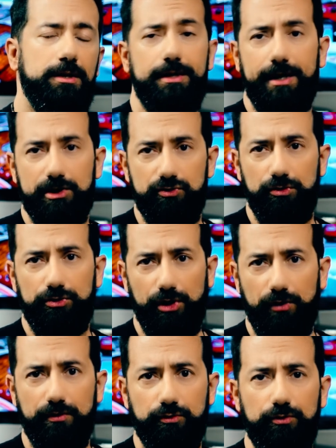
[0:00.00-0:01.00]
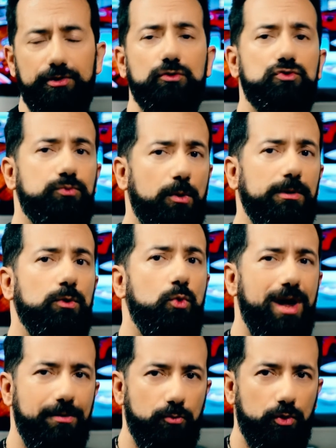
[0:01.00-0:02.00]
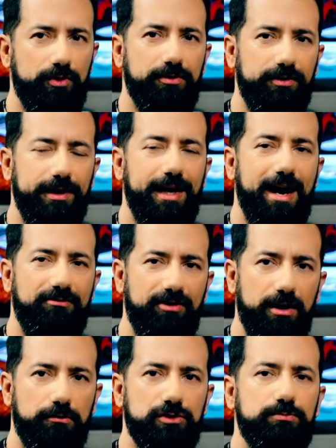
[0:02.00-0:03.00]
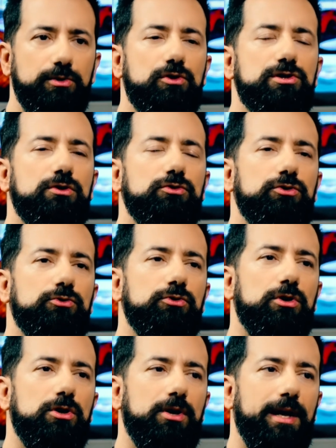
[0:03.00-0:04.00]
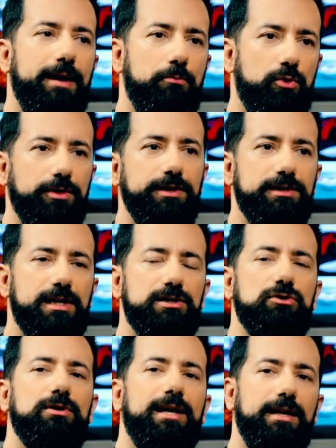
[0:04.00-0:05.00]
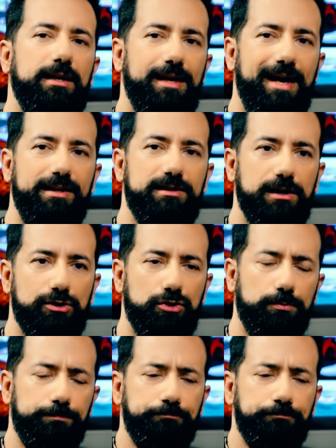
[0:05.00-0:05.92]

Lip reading: Actually, to tell you the truth, it was probably way more than 3.5 hours because I would do a morning session and a night session.